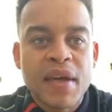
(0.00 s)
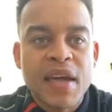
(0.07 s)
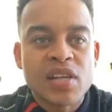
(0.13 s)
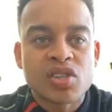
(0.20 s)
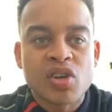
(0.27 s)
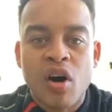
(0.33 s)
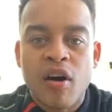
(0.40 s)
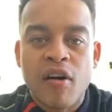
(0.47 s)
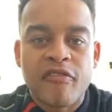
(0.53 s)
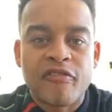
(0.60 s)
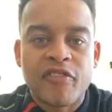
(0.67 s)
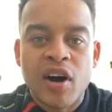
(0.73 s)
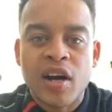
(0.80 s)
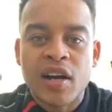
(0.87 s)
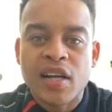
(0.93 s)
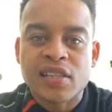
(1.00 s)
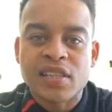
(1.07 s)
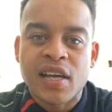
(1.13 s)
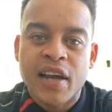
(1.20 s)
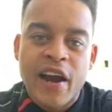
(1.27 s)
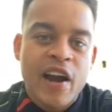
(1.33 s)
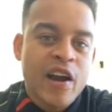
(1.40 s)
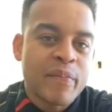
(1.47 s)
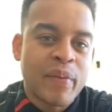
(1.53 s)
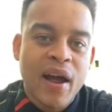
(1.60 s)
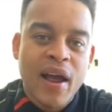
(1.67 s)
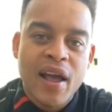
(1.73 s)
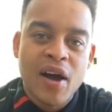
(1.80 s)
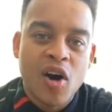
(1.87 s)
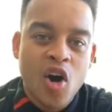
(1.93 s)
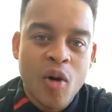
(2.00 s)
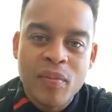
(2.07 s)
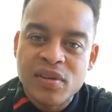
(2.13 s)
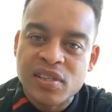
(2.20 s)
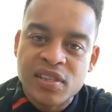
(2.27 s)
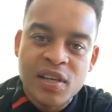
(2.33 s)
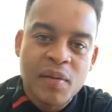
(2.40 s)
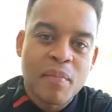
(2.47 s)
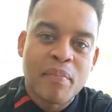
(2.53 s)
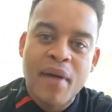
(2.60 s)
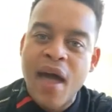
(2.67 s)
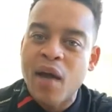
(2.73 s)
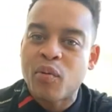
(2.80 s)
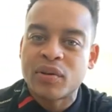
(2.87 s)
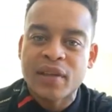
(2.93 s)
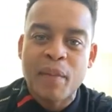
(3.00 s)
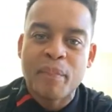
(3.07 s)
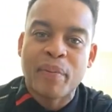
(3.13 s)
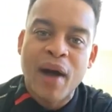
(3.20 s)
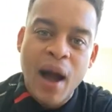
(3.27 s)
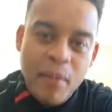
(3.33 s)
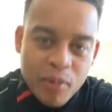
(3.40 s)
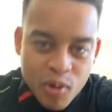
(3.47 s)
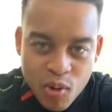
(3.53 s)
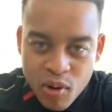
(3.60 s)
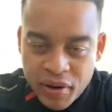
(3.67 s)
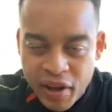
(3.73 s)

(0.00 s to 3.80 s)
it's all fun. It's like everybody at home is sitting back with their popcorn,